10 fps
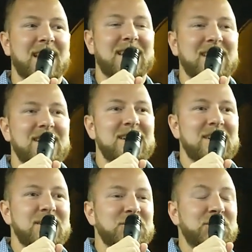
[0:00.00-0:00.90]
Like,
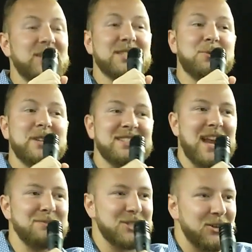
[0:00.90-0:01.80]
she's the
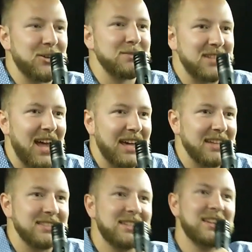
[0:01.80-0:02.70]
reason I'm
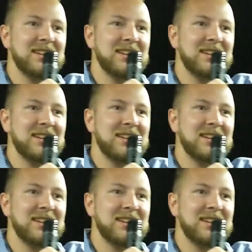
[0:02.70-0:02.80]
circumcised.